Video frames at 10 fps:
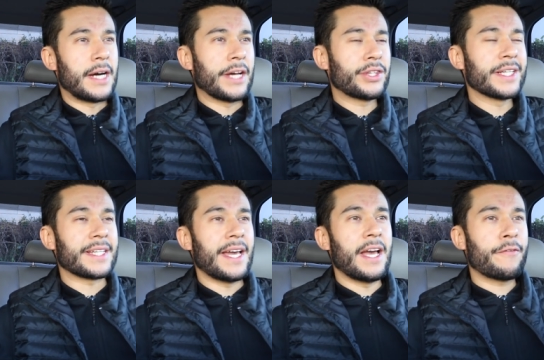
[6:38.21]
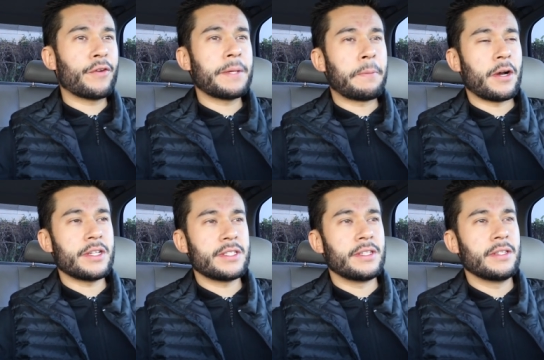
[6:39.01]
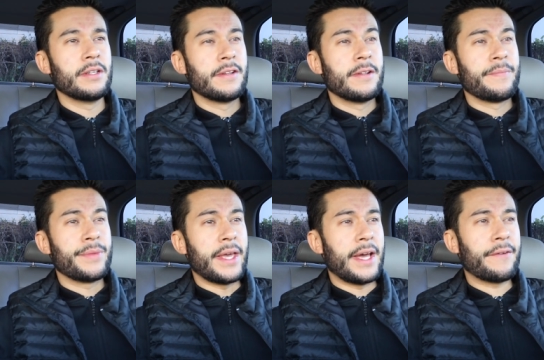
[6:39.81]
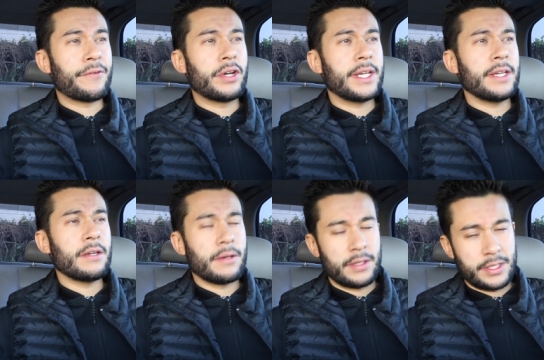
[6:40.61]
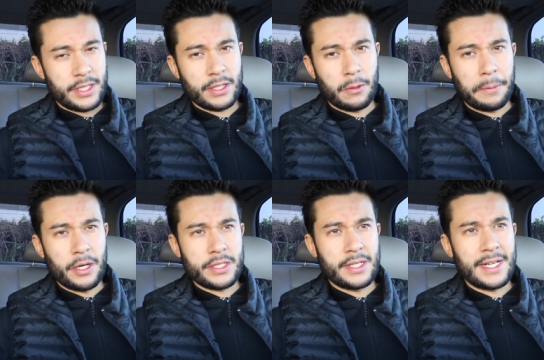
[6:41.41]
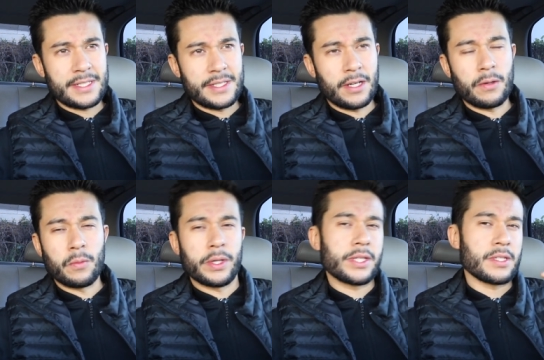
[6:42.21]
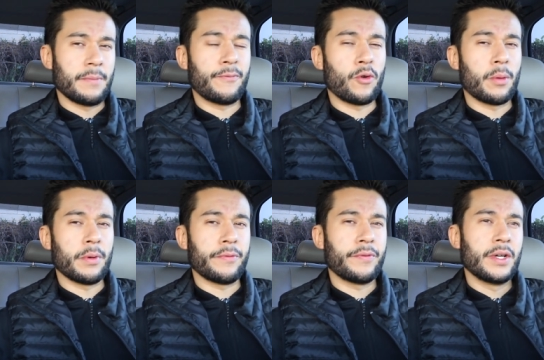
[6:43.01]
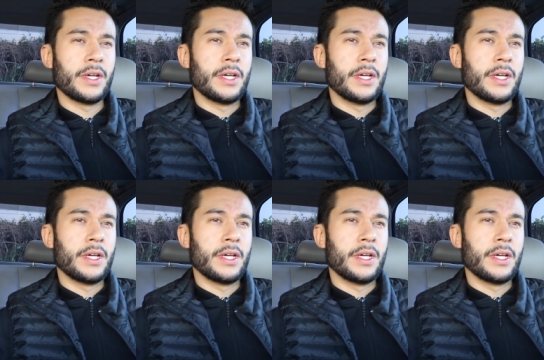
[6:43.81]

I think every person, every single person has dealt with some form of